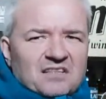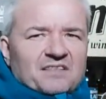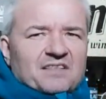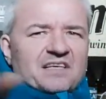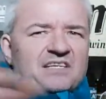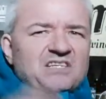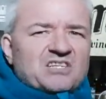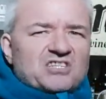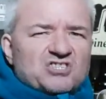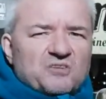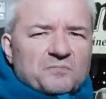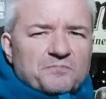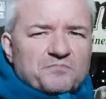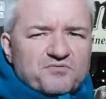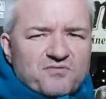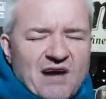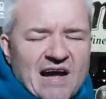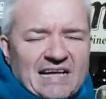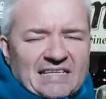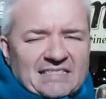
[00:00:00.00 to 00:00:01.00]
this is a
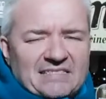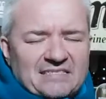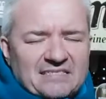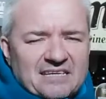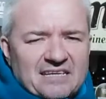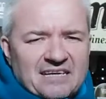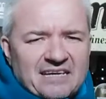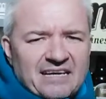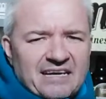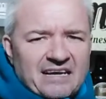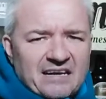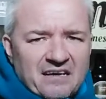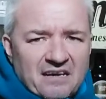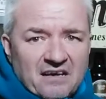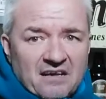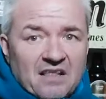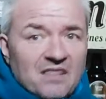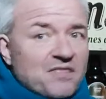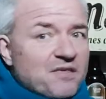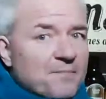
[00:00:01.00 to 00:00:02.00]
brand here
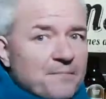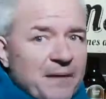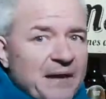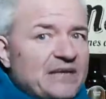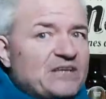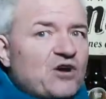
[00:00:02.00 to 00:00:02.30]
that may